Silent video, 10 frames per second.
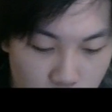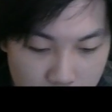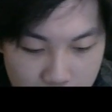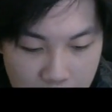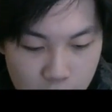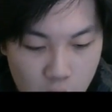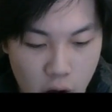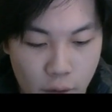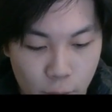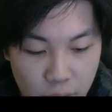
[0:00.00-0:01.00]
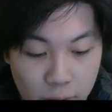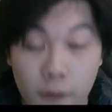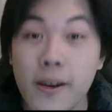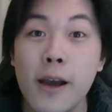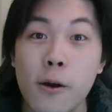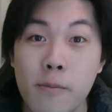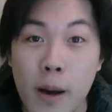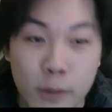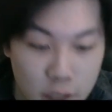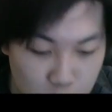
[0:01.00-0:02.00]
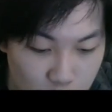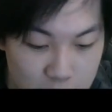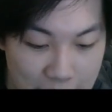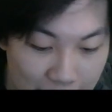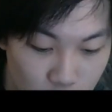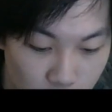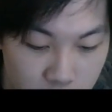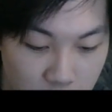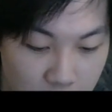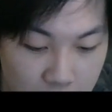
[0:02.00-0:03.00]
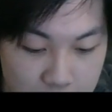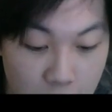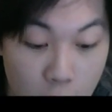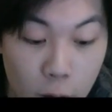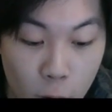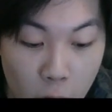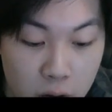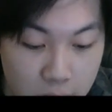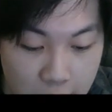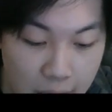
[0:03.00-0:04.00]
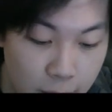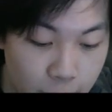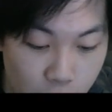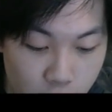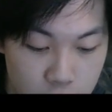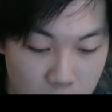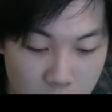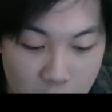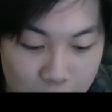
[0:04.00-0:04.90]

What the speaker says: Ivankov, we've got Neko Mamushi books at long last, Log Kid for those people who have